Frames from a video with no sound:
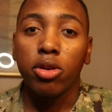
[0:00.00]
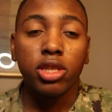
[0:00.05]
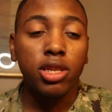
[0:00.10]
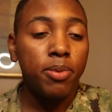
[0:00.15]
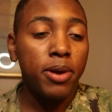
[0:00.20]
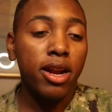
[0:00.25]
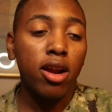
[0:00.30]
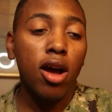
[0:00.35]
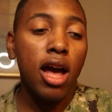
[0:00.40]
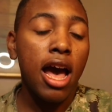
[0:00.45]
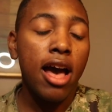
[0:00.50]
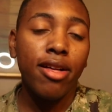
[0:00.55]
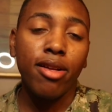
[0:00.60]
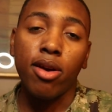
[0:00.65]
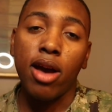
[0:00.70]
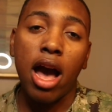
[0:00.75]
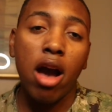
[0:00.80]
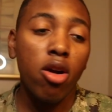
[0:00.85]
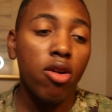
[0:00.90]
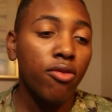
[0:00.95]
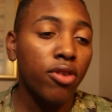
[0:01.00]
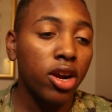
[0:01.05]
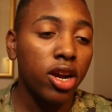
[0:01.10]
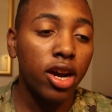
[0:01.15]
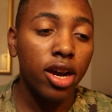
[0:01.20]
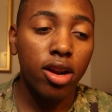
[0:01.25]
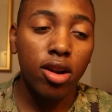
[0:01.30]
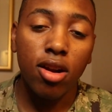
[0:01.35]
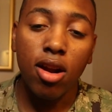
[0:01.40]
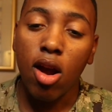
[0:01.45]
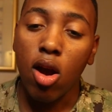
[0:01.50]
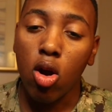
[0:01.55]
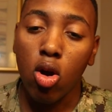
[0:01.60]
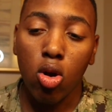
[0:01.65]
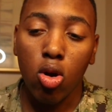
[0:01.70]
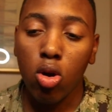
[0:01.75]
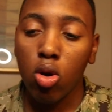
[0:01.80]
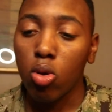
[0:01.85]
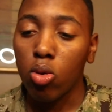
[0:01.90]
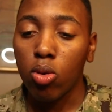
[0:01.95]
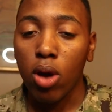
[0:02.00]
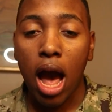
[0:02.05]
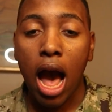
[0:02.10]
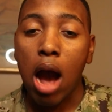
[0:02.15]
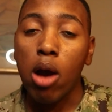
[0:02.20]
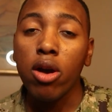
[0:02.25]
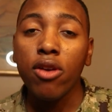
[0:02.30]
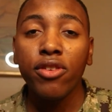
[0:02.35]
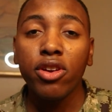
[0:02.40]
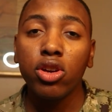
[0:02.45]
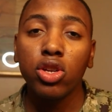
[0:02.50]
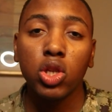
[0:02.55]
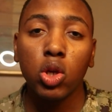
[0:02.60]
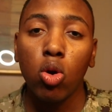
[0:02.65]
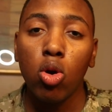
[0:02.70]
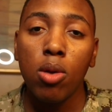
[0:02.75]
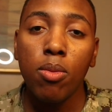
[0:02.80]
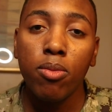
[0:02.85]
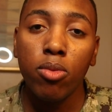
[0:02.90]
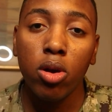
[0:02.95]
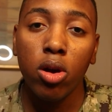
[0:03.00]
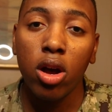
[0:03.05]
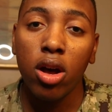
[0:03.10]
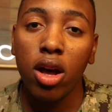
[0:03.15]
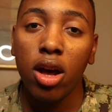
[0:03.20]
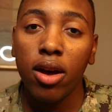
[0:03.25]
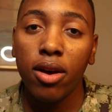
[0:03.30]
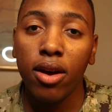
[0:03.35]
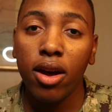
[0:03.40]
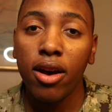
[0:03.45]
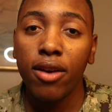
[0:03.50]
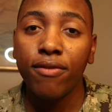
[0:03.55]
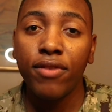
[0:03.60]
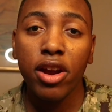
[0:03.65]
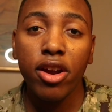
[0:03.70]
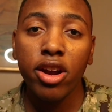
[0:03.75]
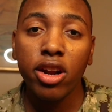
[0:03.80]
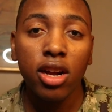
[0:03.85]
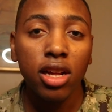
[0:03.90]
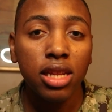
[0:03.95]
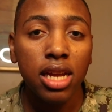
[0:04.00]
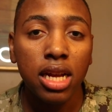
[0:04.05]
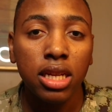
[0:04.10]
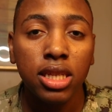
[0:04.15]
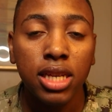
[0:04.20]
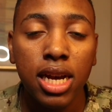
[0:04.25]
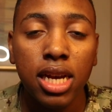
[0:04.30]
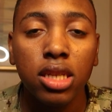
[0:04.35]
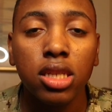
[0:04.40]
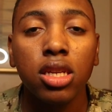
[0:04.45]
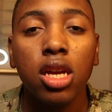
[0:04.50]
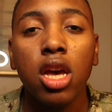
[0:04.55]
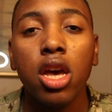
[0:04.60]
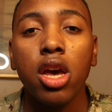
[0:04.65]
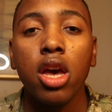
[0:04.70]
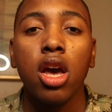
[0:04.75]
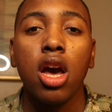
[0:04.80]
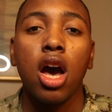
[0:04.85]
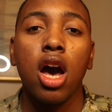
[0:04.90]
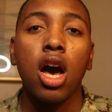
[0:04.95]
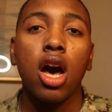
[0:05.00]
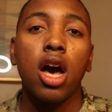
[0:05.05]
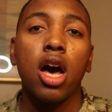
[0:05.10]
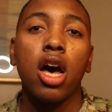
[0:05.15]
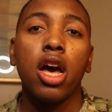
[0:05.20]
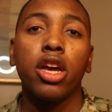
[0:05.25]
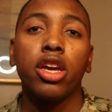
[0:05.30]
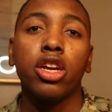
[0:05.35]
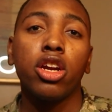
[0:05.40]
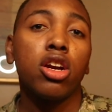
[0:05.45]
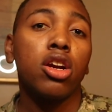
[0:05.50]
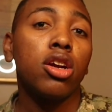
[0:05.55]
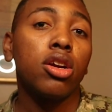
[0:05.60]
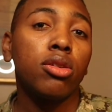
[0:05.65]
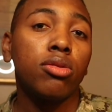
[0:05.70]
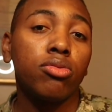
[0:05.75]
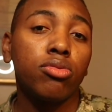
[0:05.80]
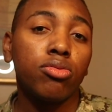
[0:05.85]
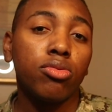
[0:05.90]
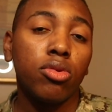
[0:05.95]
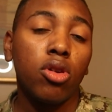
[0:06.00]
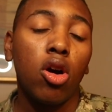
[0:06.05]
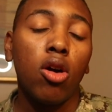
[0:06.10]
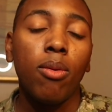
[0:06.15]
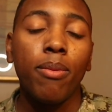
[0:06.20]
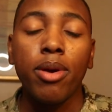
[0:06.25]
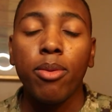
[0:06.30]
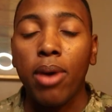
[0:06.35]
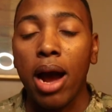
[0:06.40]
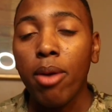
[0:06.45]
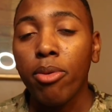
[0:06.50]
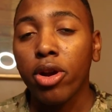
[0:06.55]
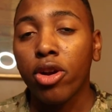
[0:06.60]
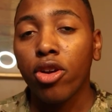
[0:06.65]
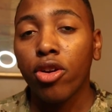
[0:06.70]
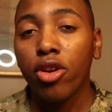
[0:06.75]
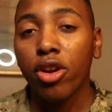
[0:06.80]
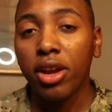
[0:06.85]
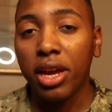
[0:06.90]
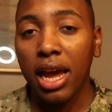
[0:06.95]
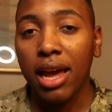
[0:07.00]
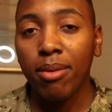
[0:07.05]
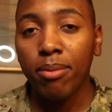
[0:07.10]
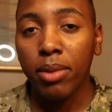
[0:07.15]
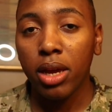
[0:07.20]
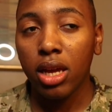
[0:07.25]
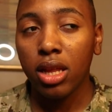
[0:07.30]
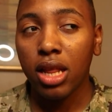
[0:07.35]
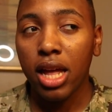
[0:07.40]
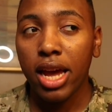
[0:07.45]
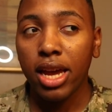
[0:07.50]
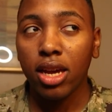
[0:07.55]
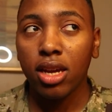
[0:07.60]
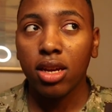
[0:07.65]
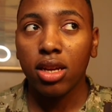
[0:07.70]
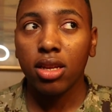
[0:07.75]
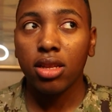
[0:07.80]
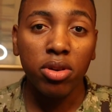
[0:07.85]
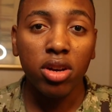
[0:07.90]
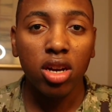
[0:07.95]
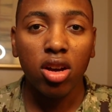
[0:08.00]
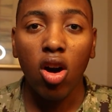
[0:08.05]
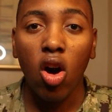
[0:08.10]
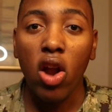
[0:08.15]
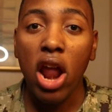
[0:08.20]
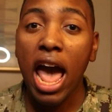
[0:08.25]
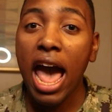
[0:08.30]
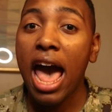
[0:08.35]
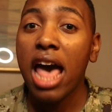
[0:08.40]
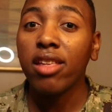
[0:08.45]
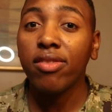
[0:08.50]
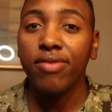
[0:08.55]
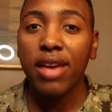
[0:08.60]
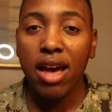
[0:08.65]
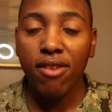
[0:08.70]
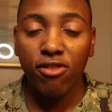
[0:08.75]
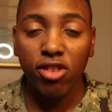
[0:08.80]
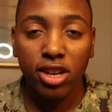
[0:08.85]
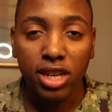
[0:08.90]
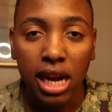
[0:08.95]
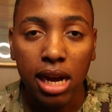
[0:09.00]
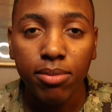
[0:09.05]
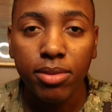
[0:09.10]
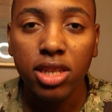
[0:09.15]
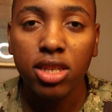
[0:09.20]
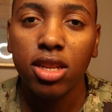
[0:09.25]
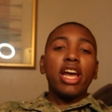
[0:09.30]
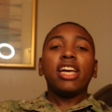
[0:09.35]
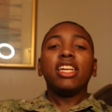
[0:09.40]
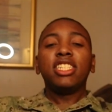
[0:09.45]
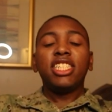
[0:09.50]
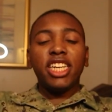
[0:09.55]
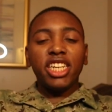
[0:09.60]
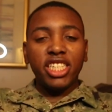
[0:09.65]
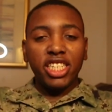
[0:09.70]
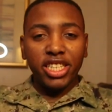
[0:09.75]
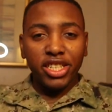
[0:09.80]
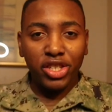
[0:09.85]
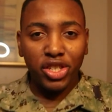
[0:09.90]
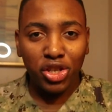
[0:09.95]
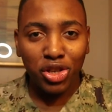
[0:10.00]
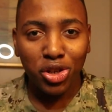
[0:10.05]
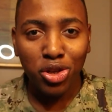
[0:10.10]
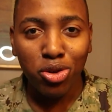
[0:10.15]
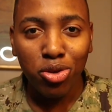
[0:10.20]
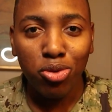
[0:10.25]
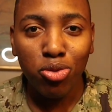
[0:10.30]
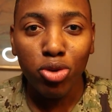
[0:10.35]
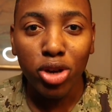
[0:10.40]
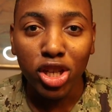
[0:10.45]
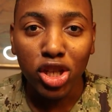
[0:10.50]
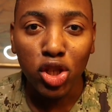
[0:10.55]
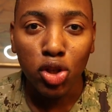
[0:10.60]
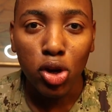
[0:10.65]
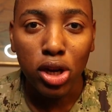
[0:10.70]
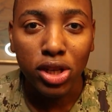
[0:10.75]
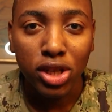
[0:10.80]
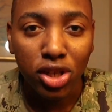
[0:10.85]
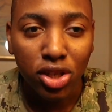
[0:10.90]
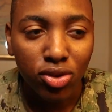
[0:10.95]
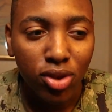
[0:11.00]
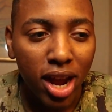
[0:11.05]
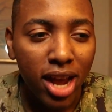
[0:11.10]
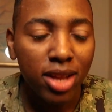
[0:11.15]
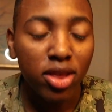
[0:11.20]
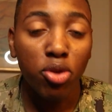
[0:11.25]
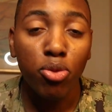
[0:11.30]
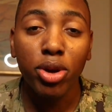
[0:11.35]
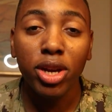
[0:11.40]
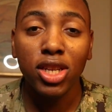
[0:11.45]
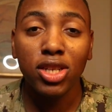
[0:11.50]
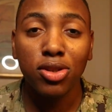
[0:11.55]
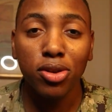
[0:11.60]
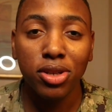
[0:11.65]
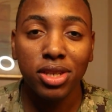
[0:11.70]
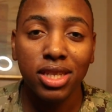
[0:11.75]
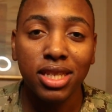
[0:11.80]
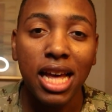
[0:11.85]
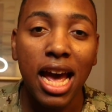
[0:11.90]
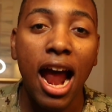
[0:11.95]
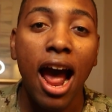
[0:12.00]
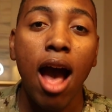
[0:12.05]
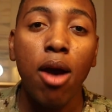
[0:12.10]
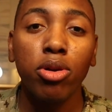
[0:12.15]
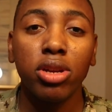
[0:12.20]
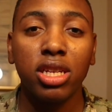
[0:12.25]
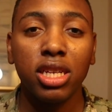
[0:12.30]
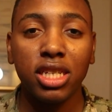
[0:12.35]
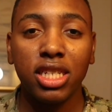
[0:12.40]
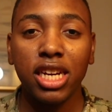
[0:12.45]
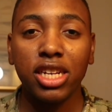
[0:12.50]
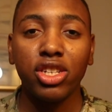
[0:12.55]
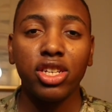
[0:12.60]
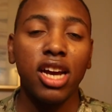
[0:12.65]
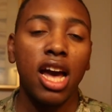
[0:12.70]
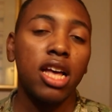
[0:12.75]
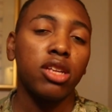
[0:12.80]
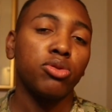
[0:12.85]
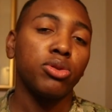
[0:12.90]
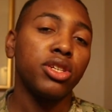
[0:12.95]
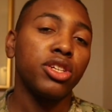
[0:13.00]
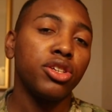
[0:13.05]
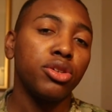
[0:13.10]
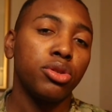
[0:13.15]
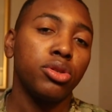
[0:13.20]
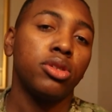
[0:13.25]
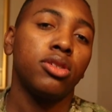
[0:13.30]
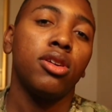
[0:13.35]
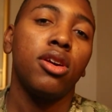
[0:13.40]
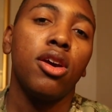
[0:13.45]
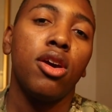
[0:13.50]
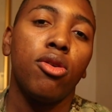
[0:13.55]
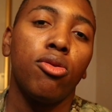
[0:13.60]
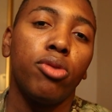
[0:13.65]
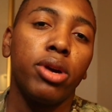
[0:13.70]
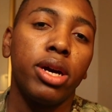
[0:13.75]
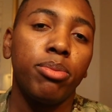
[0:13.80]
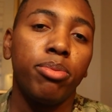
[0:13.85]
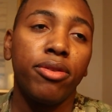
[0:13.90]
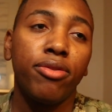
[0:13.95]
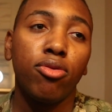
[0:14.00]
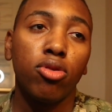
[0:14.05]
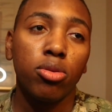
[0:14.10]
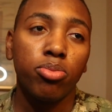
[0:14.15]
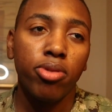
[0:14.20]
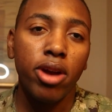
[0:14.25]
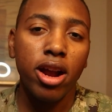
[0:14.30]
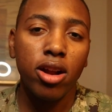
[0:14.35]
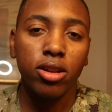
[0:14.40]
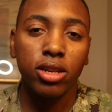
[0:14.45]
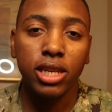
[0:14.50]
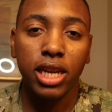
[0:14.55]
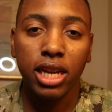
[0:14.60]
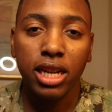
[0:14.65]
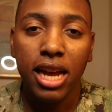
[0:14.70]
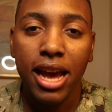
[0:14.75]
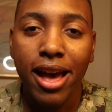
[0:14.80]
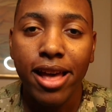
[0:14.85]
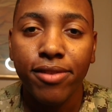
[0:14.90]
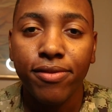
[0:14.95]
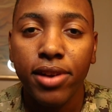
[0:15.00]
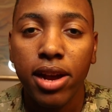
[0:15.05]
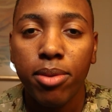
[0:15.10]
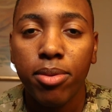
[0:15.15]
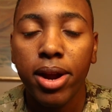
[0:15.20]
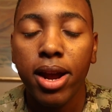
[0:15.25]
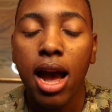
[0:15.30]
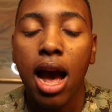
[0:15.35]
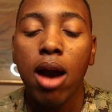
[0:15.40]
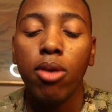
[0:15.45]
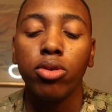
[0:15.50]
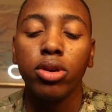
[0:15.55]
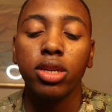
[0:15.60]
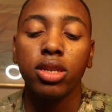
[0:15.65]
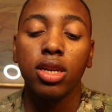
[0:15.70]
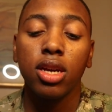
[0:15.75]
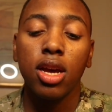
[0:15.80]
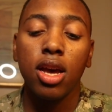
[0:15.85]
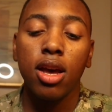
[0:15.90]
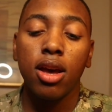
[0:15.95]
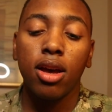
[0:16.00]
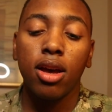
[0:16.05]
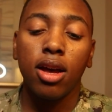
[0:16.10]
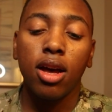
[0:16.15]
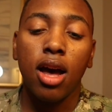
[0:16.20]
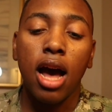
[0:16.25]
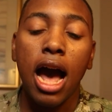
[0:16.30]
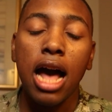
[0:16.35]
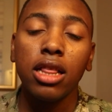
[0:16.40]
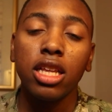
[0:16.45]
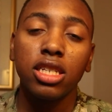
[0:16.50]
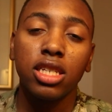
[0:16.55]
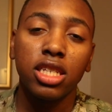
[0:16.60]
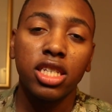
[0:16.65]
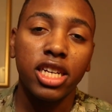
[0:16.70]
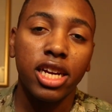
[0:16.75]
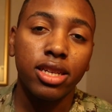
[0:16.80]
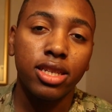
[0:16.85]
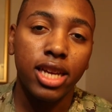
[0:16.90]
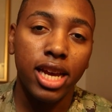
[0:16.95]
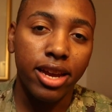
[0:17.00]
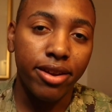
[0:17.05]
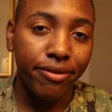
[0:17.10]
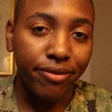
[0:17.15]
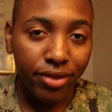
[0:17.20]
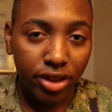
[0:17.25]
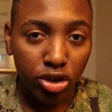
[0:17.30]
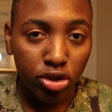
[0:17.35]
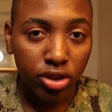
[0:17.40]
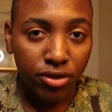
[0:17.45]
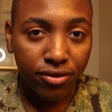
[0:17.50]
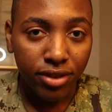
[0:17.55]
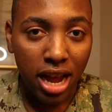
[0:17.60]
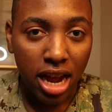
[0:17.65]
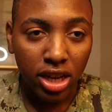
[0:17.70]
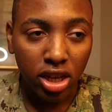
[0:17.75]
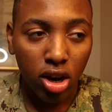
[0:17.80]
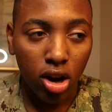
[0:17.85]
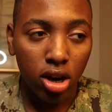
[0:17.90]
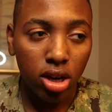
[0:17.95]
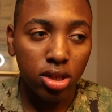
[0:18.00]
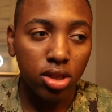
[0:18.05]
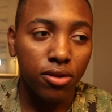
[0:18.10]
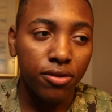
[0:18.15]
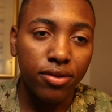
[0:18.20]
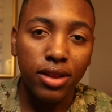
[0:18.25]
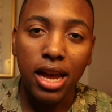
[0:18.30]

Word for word: depending on how however good or, or, or however your score uh, uh, varied on that test. Uh, your oh man, my recruiter gave me like a book called ASVAB for Dummies. So transition to resources, right? The resources that I would suggest you guys would use when before prior to taking the ASVAB, right? I would highly suggest taking using flashcards. So